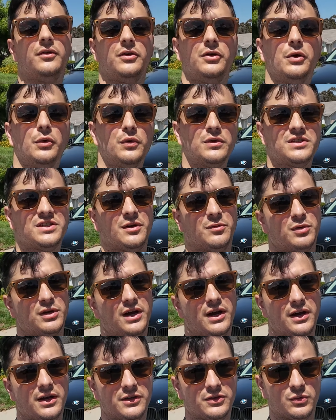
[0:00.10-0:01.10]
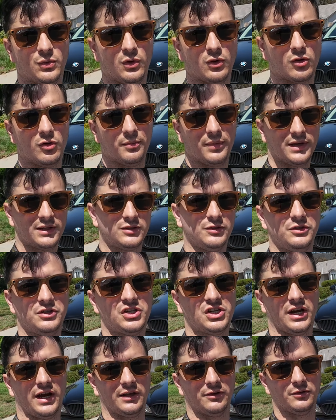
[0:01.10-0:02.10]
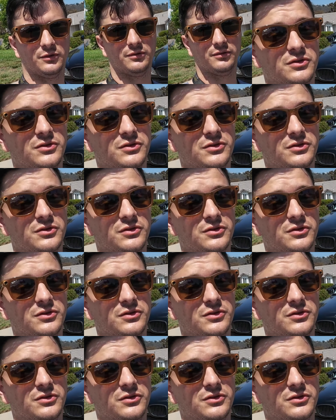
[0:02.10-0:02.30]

Yo, what's up guys? Welcome back to the channel.